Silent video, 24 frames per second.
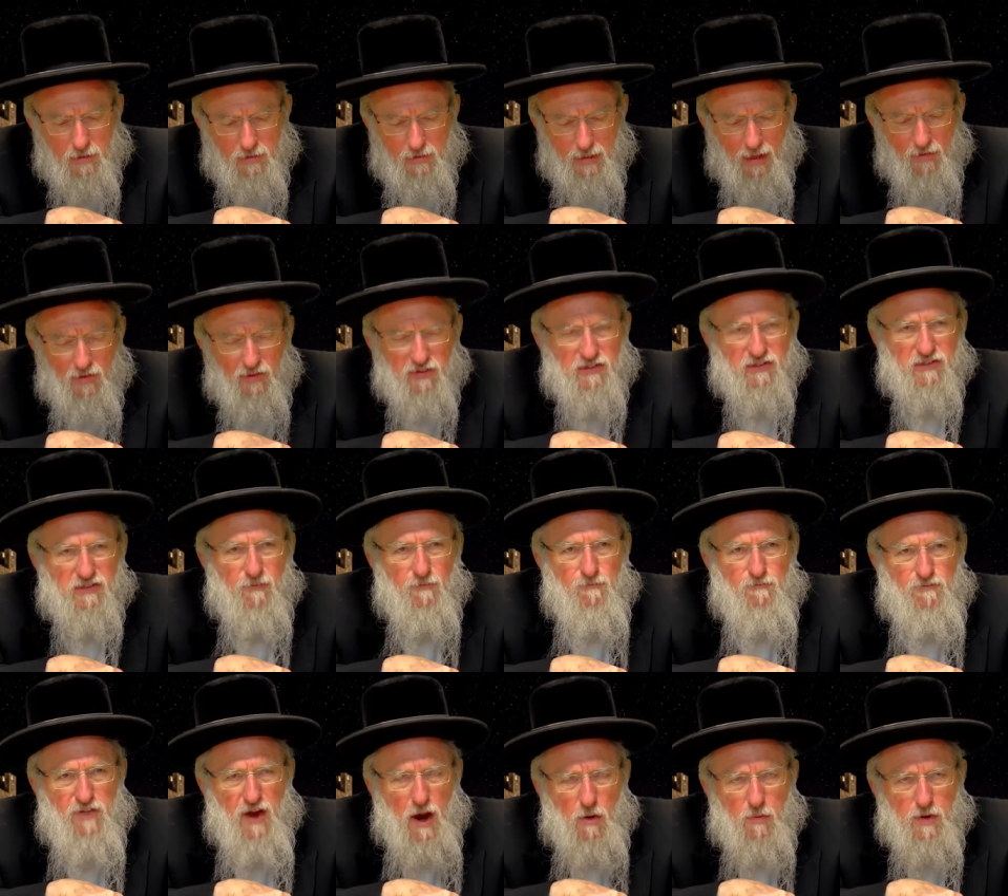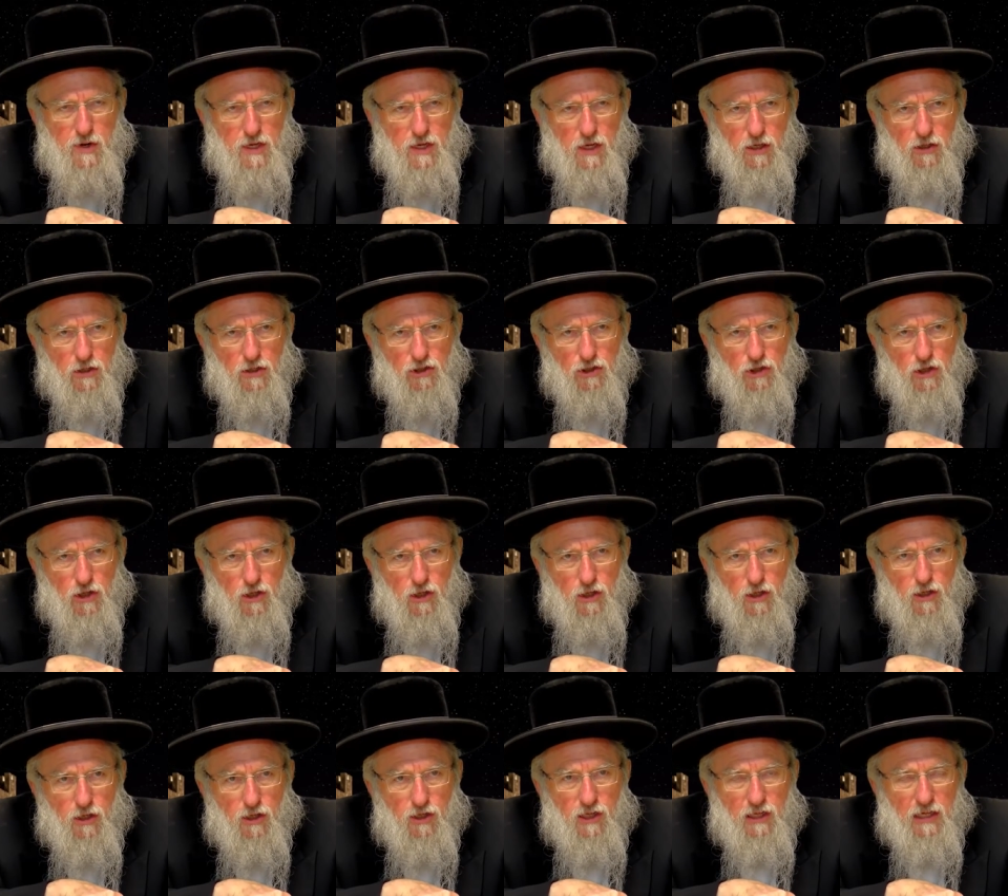Now this is a very
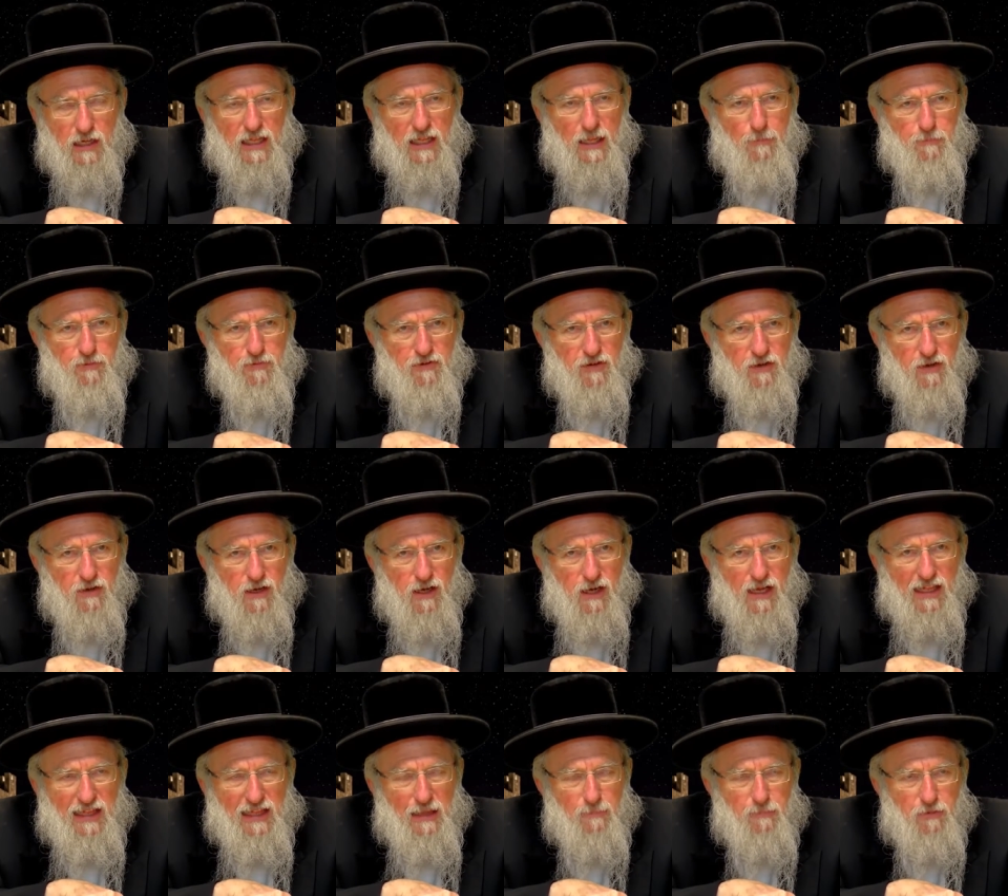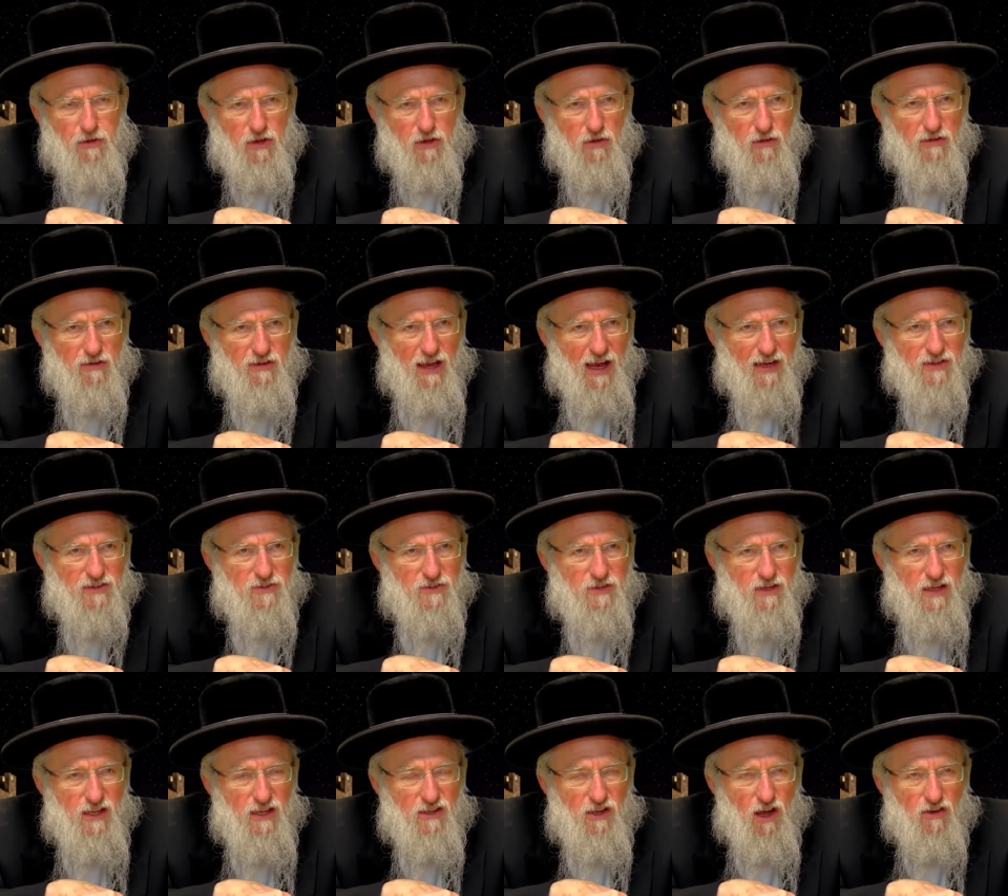clipped, elliptical text.
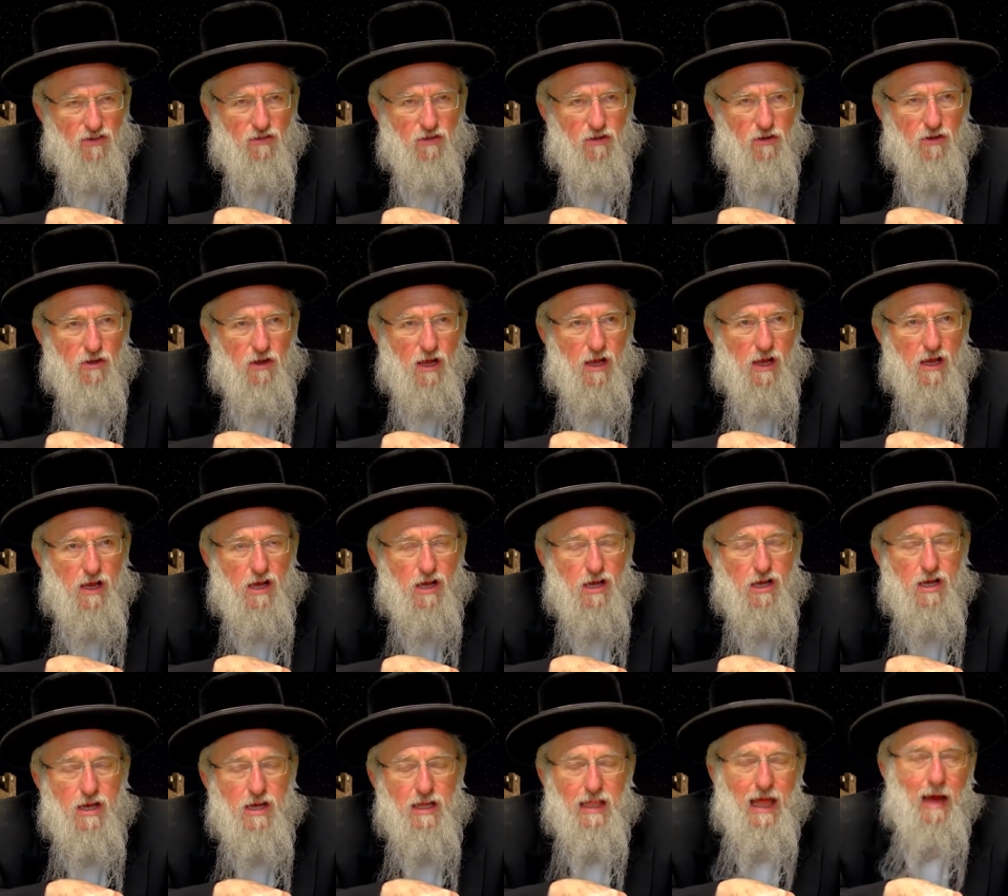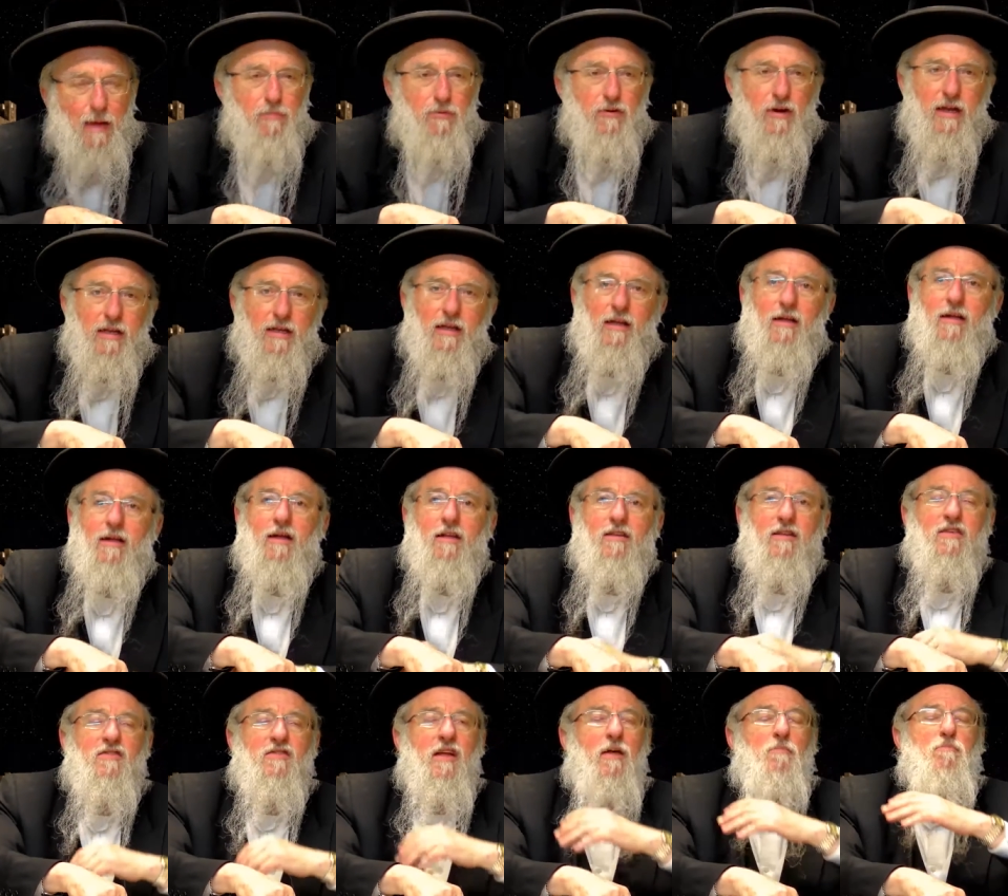It doesn't elaborate.
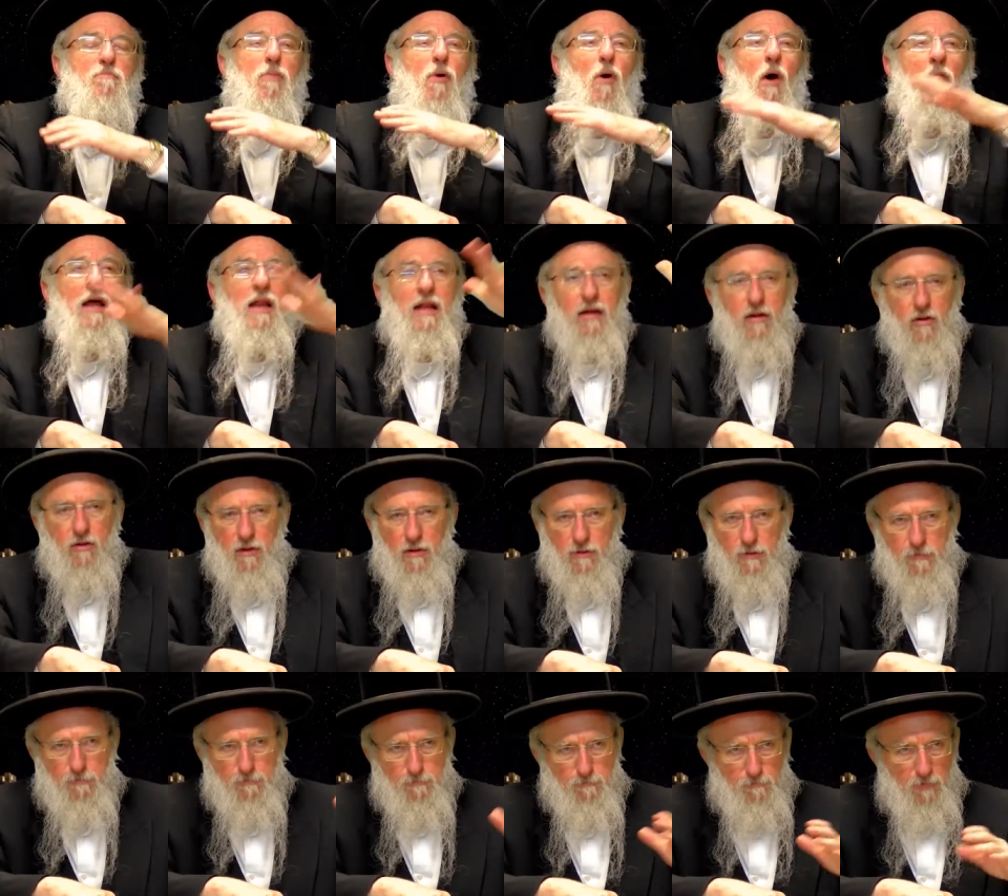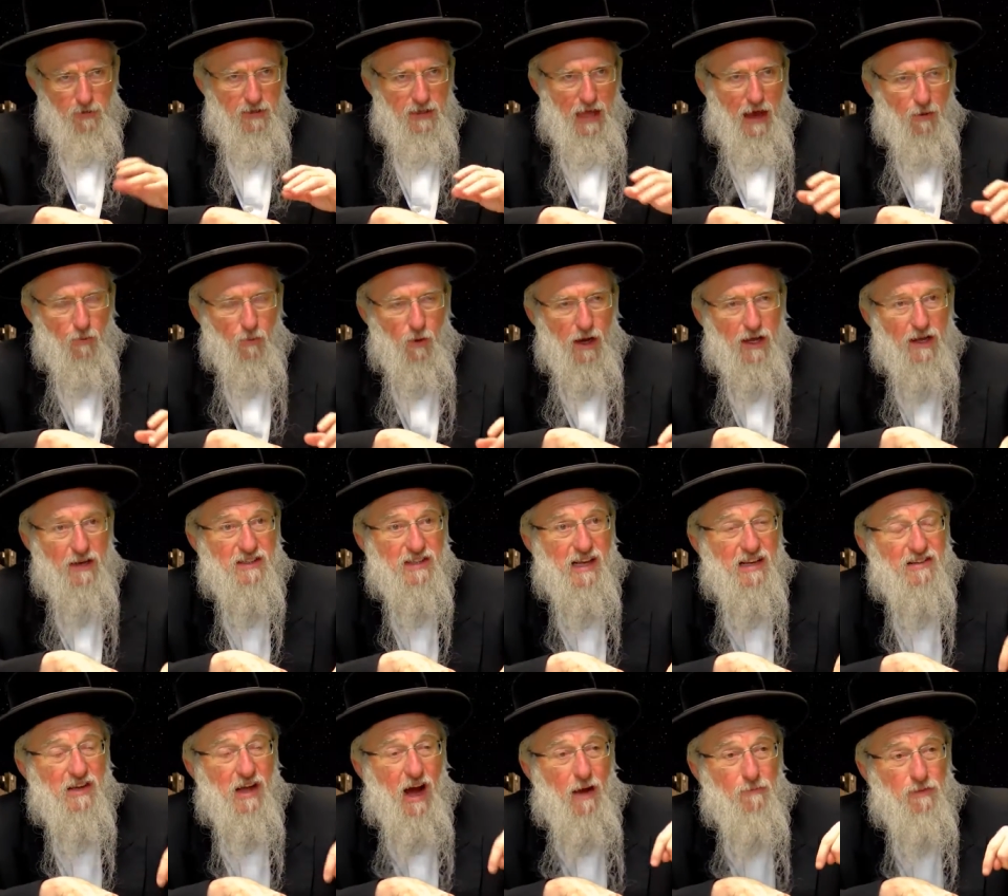That's not poetical in that way. It
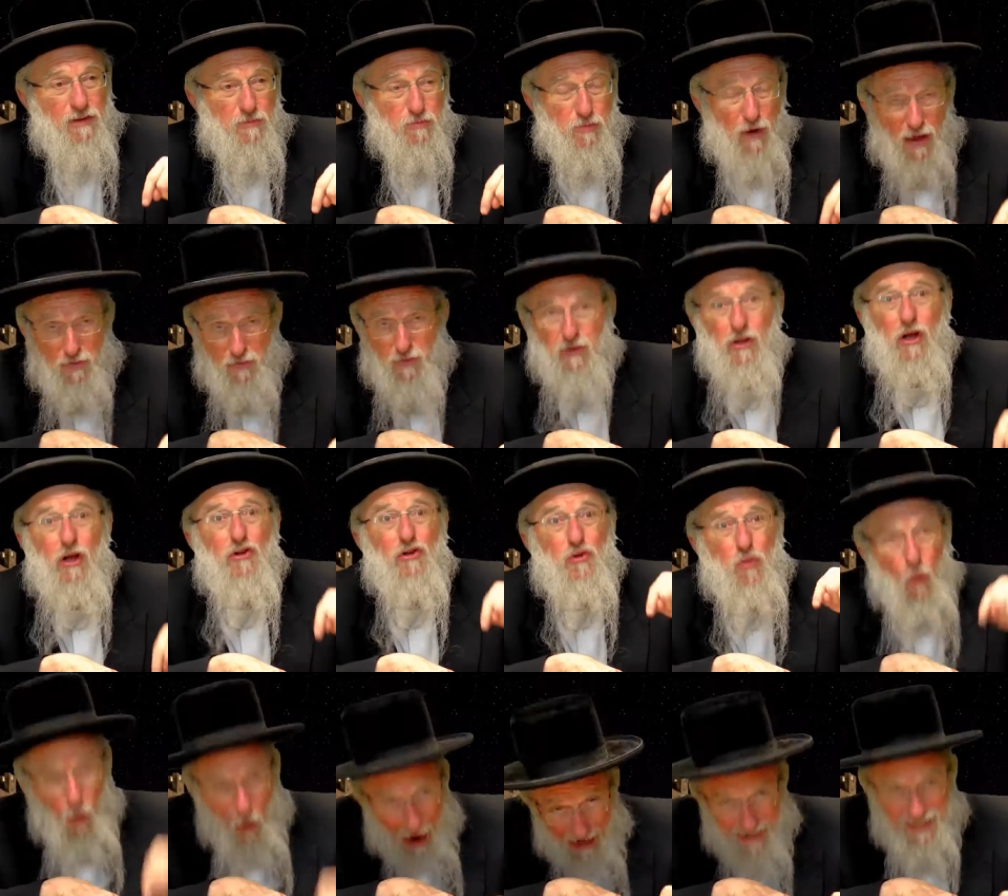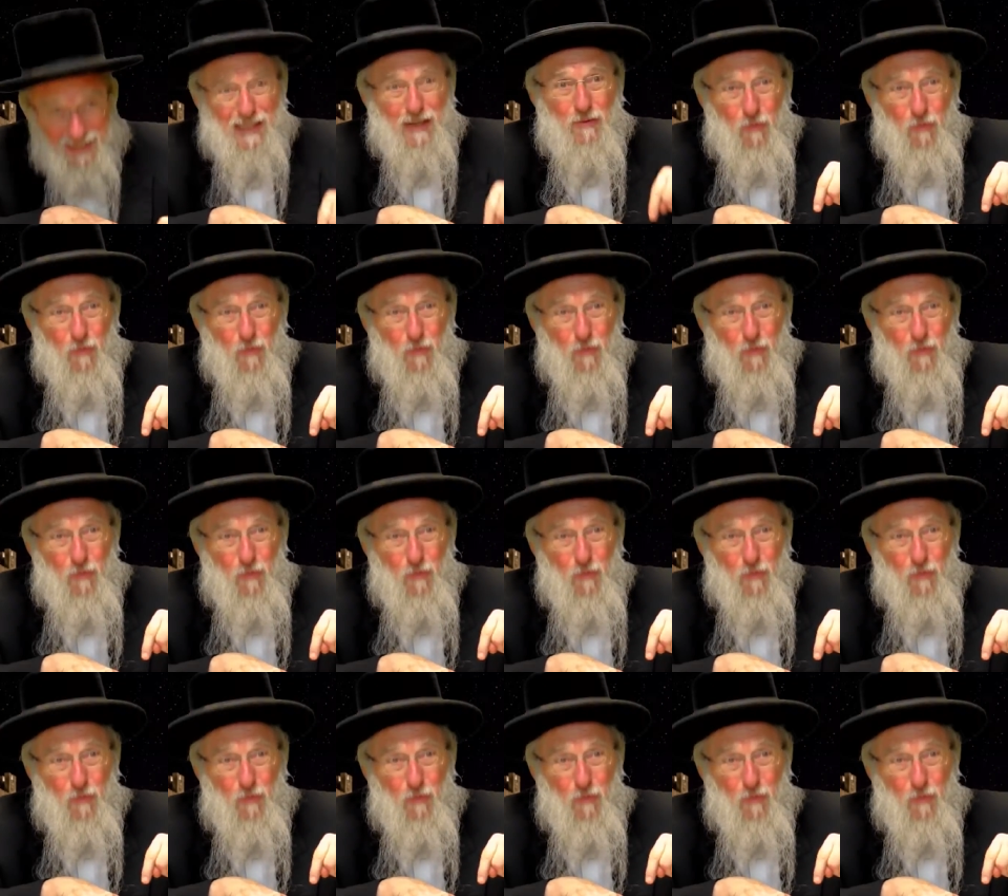says of his brethren twice